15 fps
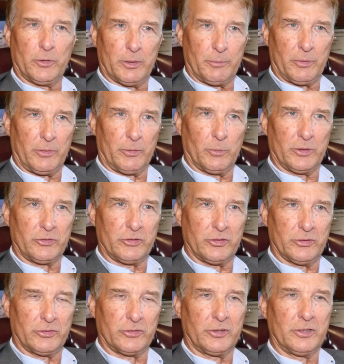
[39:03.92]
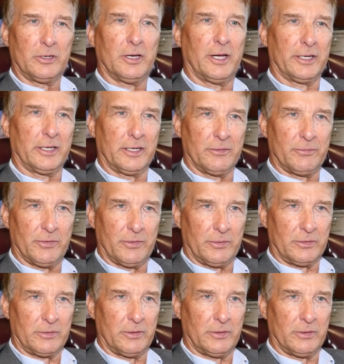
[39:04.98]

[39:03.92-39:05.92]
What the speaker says: number, which is, I can give you,